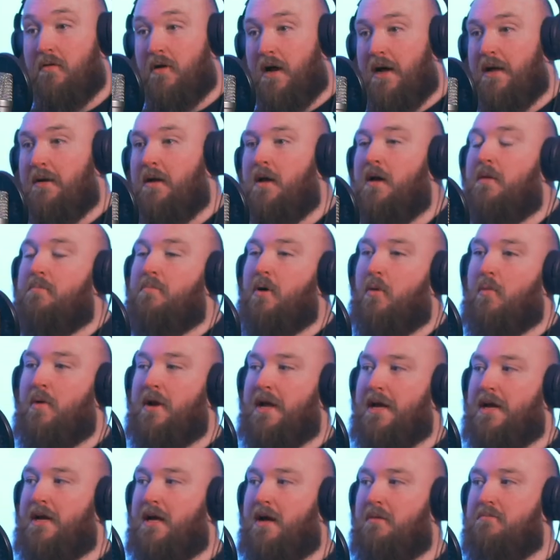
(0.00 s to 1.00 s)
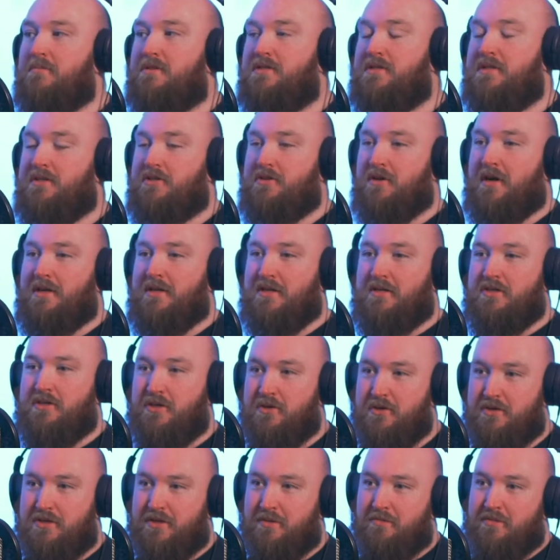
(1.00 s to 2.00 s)
right? But when it comes to trying to
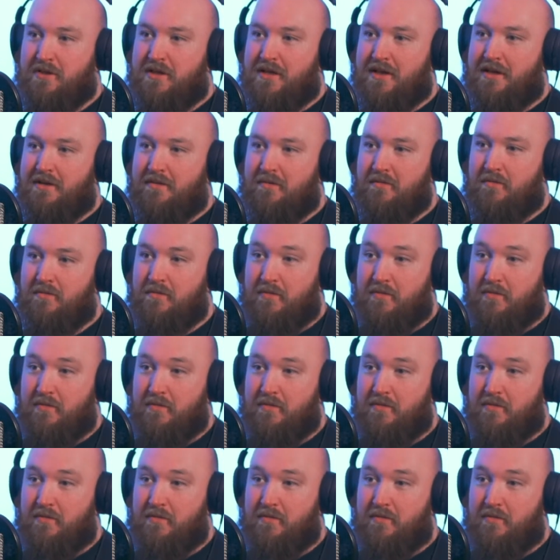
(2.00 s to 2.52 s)
do something,